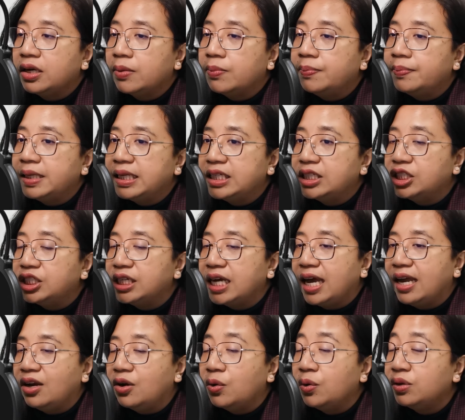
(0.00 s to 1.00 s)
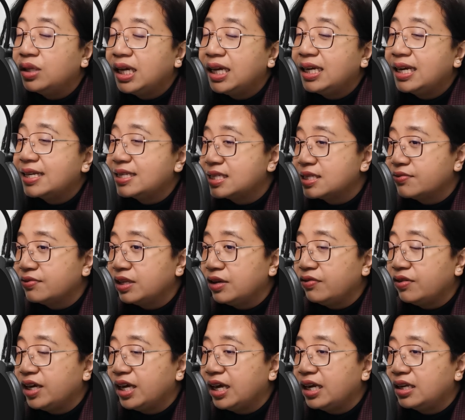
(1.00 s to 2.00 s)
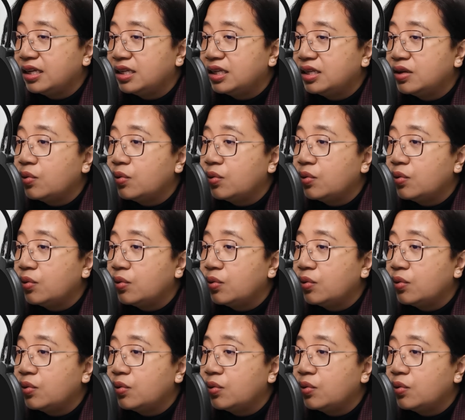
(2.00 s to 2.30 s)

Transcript: accomplish and holding that certificate,